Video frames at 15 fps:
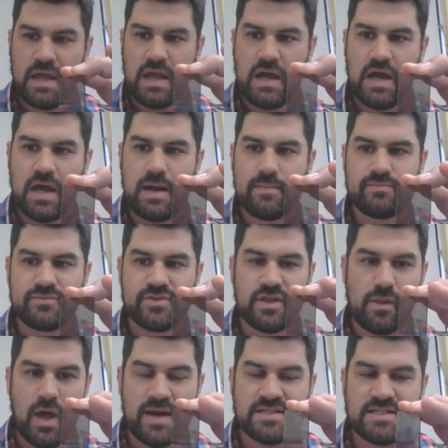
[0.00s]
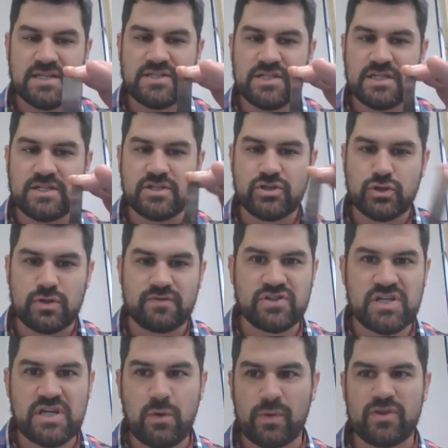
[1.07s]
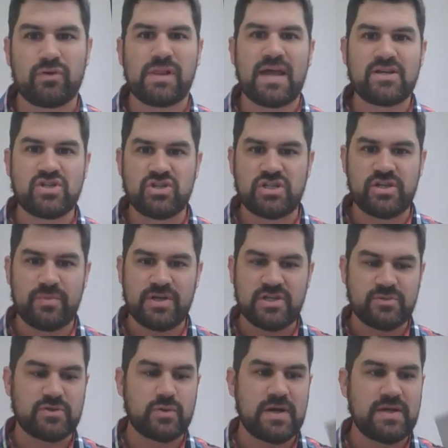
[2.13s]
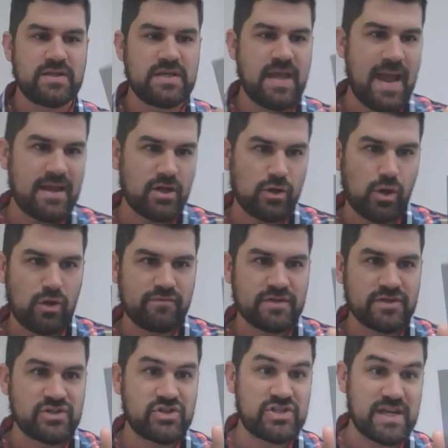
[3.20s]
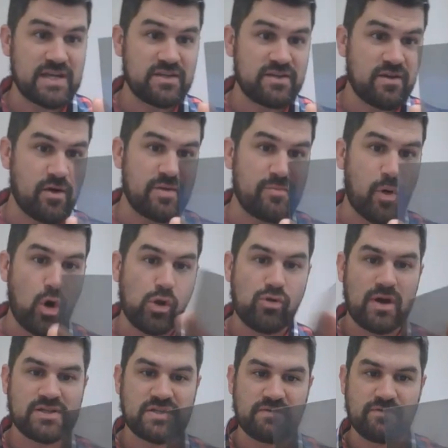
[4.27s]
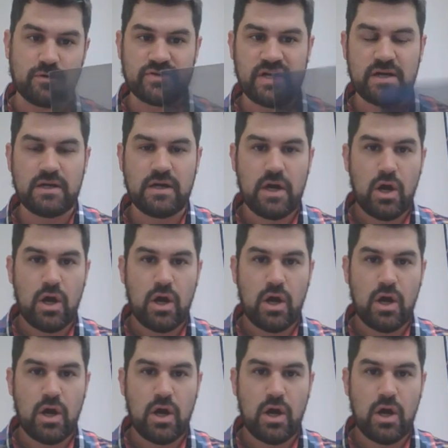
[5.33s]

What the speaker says: the light intensity, to sort of see what the relationship is between the angle of this secondary polarizing filter,